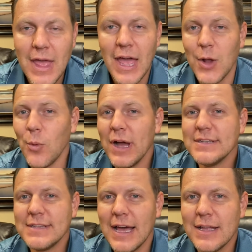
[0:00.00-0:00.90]
And why is
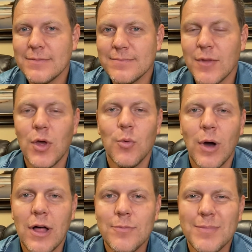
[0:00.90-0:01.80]
that?
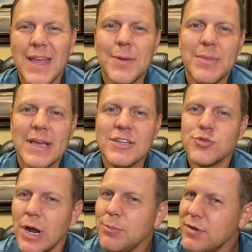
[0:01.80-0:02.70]
Well, because
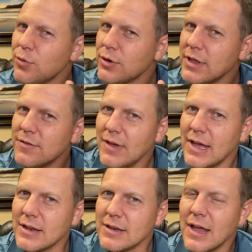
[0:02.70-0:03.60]
right before the
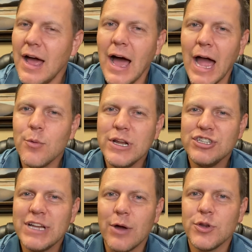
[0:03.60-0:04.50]
event, I
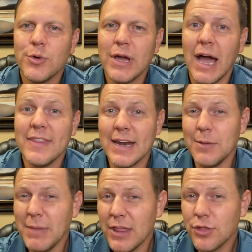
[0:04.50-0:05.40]
reached out to a guy that I
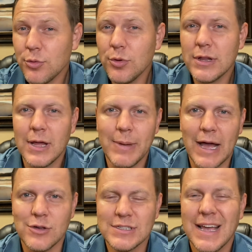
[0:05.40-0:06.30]
met through
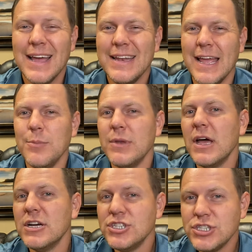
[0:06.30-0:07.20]
Clubhouse named
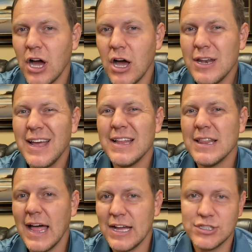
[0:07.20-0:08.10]
Sean
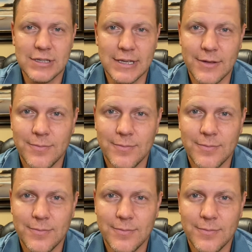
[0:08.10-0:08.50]
Lashley.